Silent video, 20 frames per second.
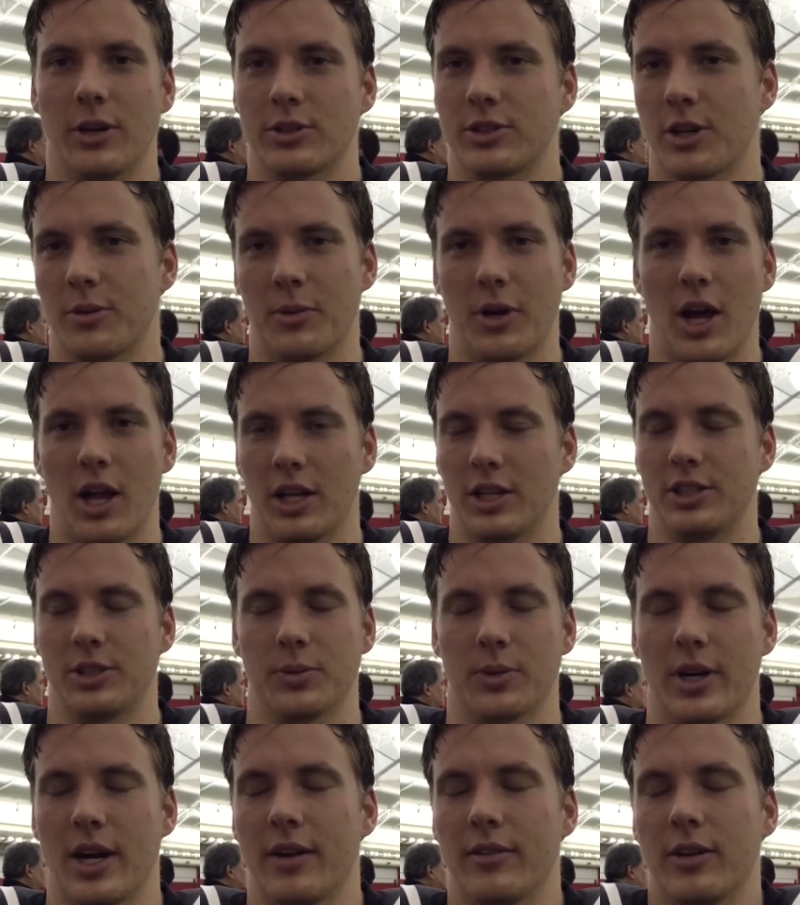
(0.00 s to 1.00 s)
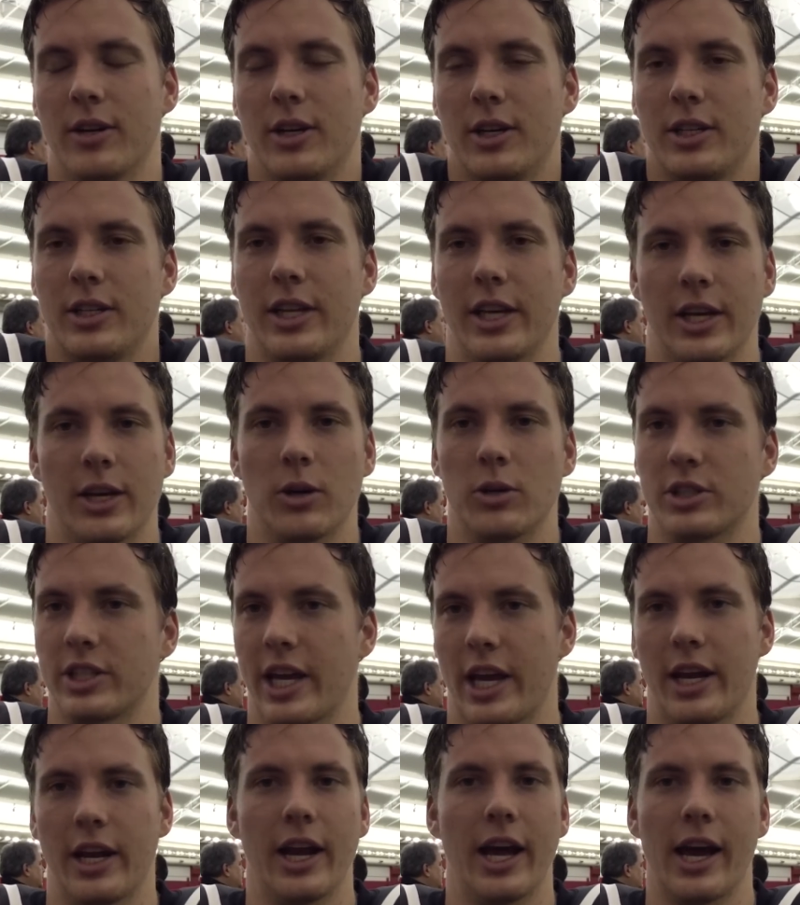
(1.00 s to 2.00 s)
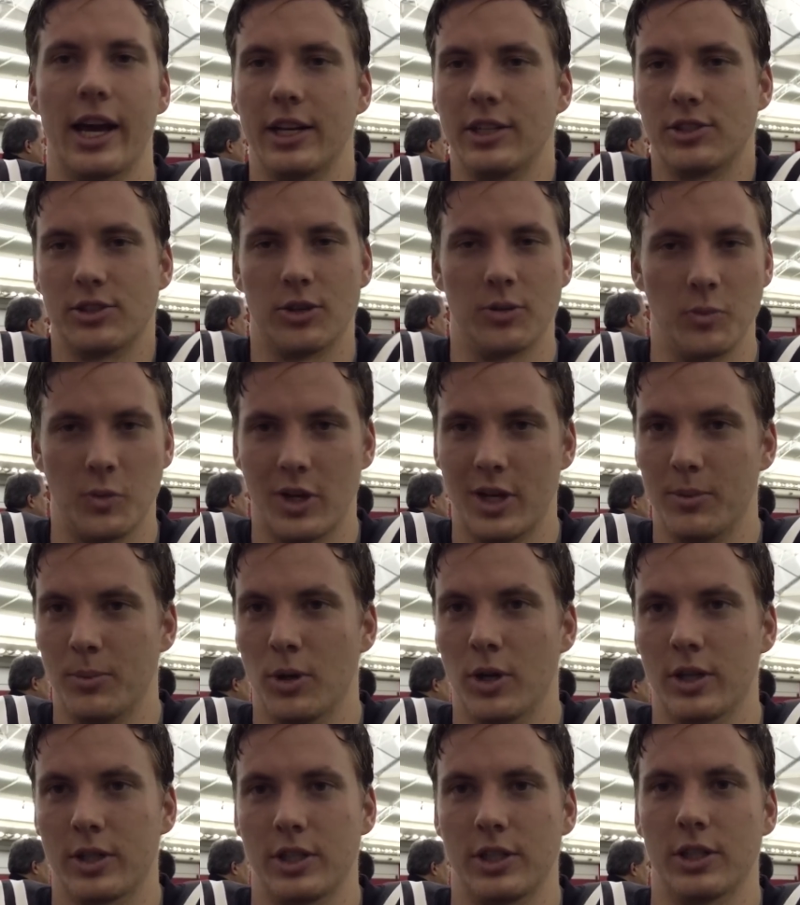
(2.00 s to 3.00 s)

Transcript: terminology, sure, or whatever. Then Coach Canada had his own playbook.